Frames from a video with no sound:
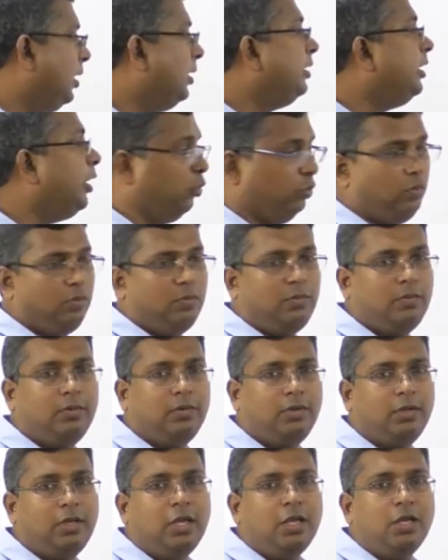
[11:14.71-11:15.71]
Now,
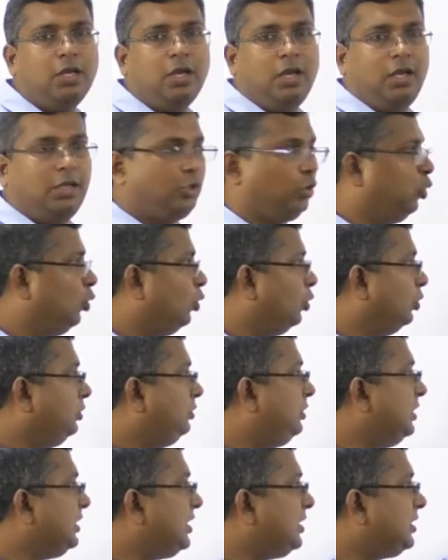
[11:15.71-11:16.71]
so
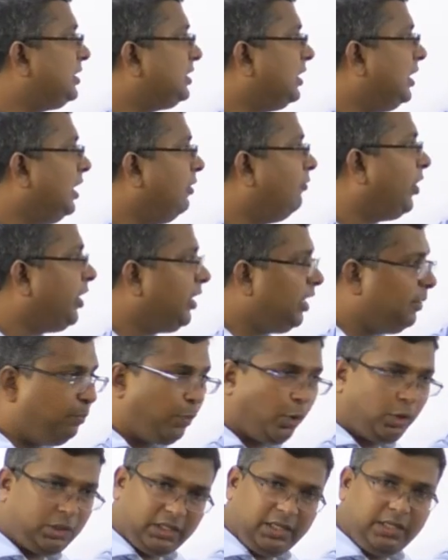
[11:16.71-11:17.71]
this is one
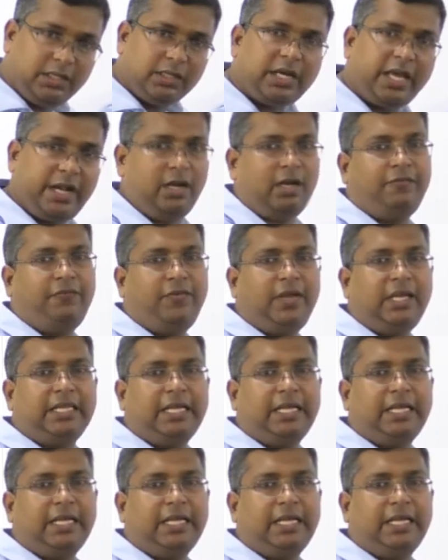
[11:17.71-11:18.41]
important current affair,